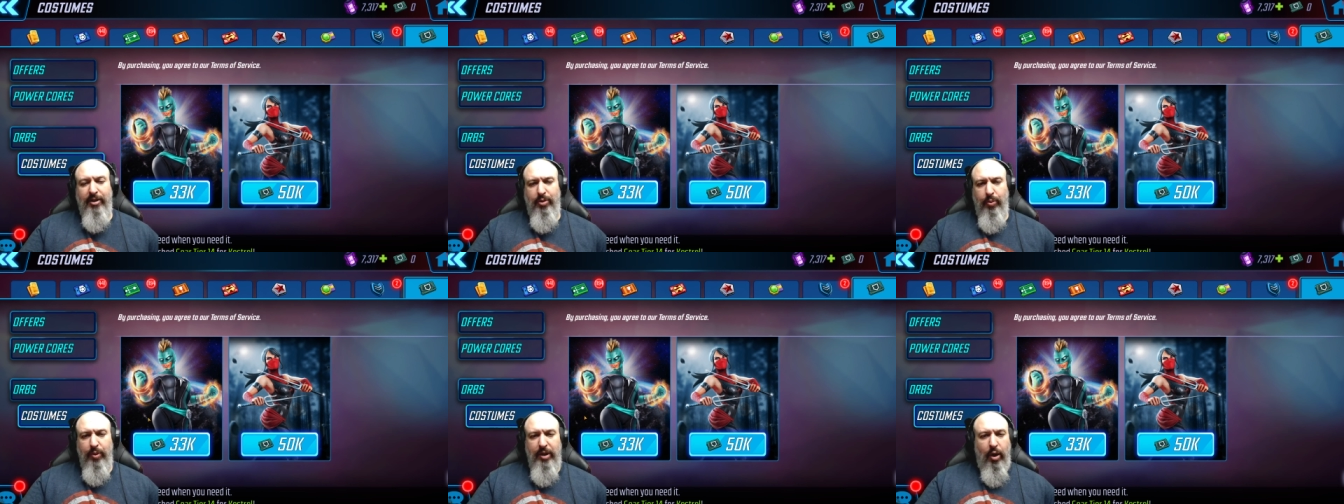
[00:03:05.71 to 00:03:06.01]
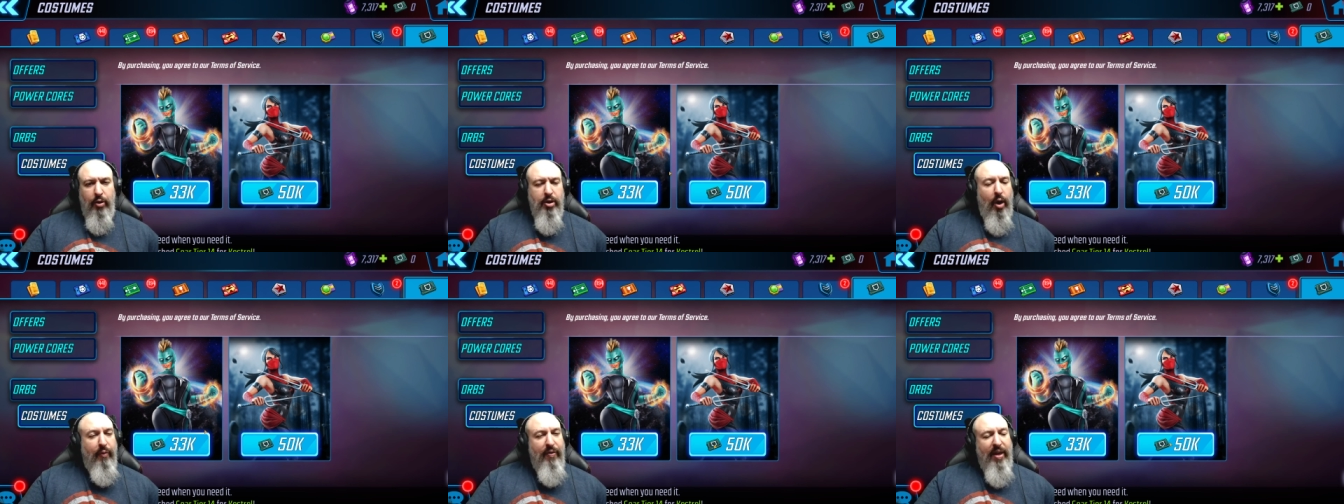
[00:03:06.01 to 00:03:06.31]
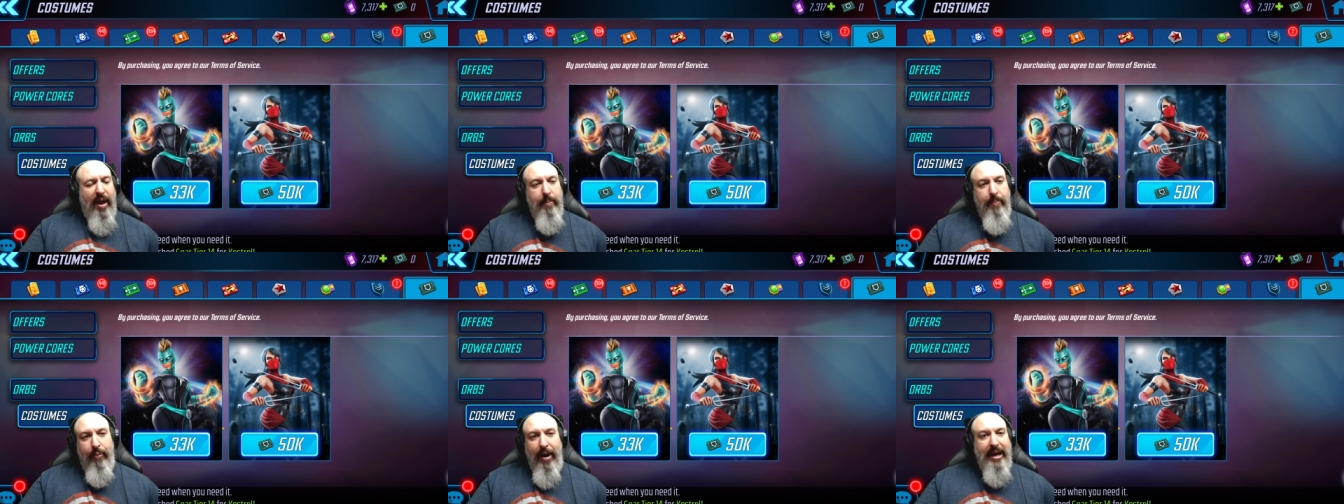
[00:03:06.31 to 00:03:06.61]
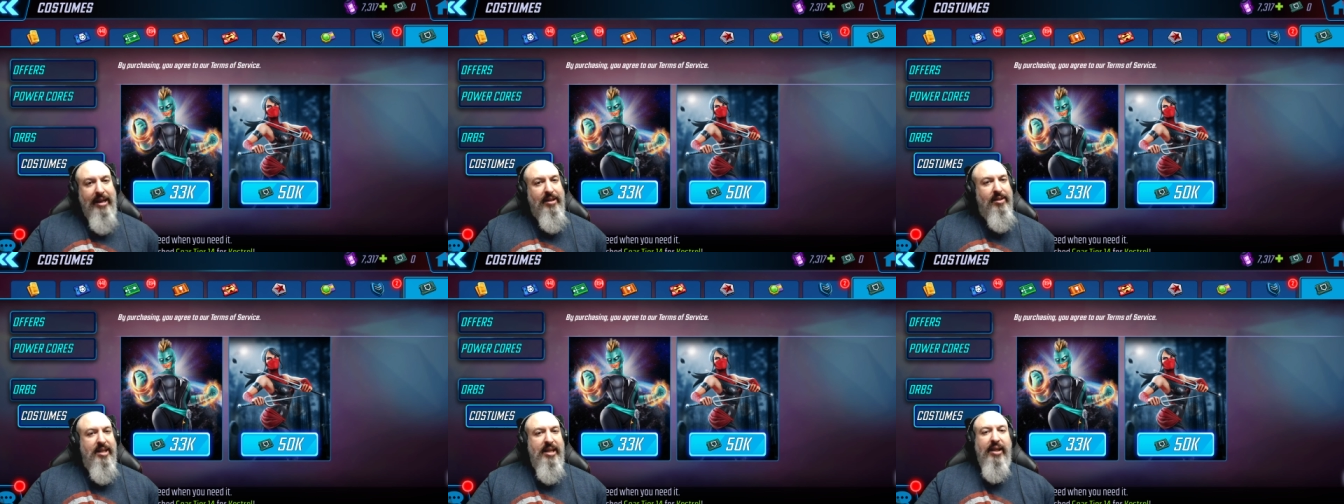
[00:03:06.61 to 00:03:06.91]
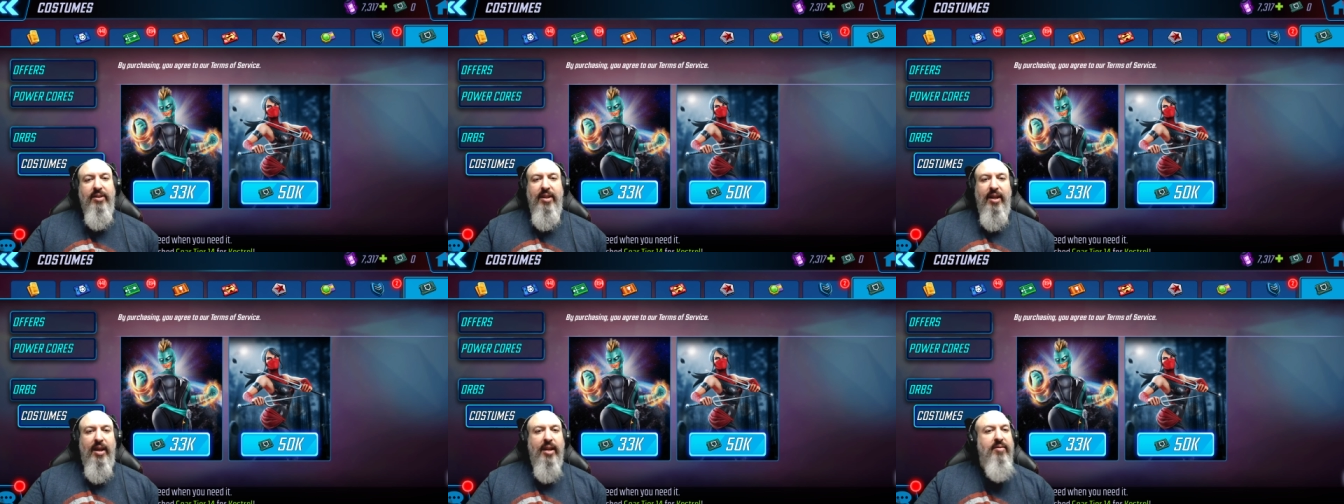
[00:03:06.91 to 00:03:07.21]
So we don't know if that pricing is
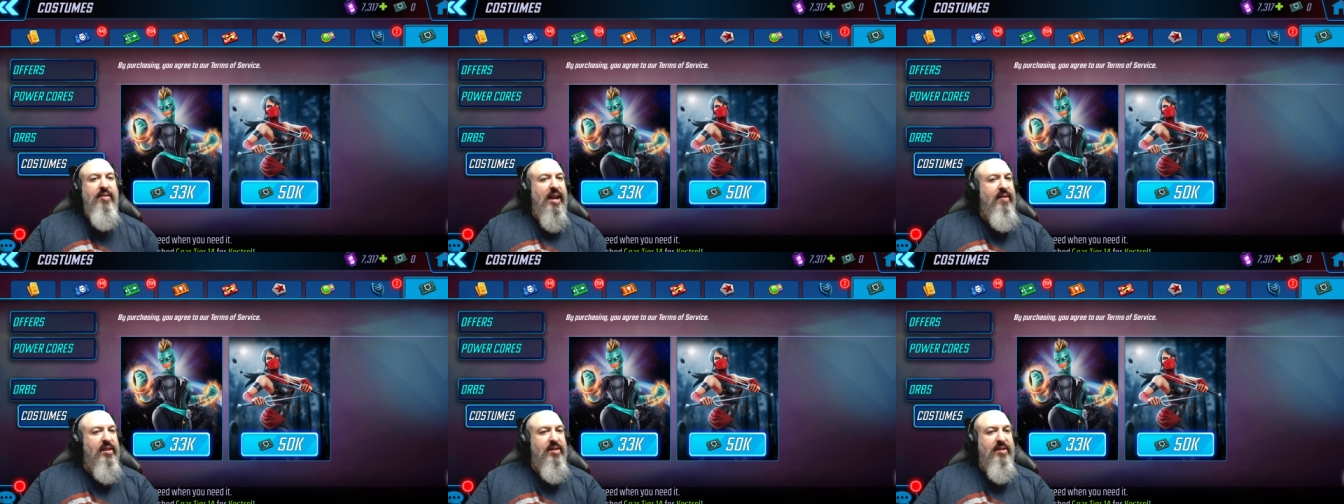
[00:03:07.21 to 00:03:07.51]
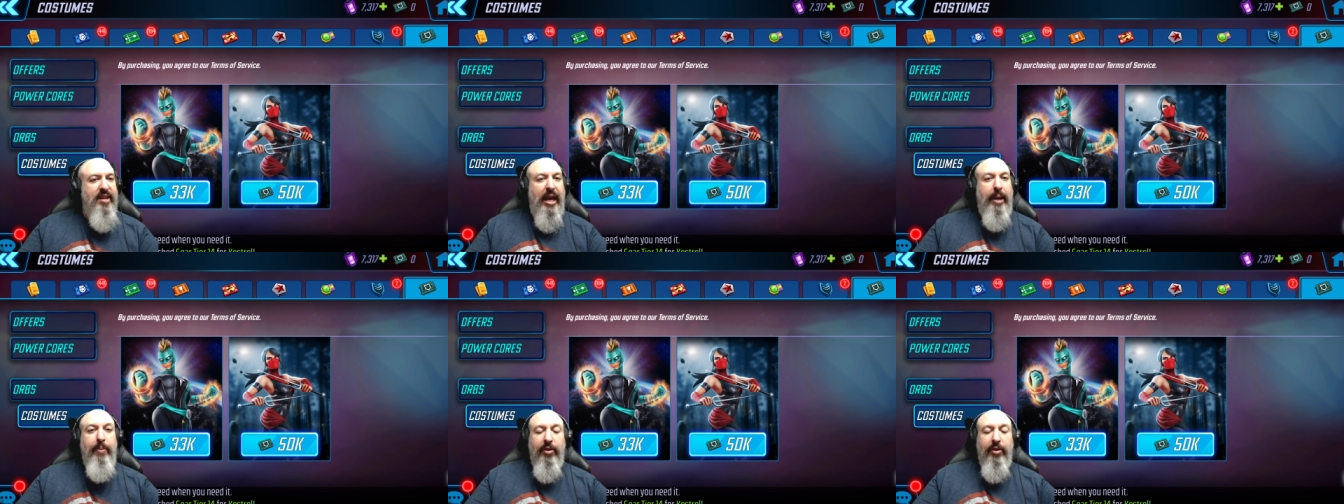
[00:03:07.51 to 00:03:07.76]
going to stay the same,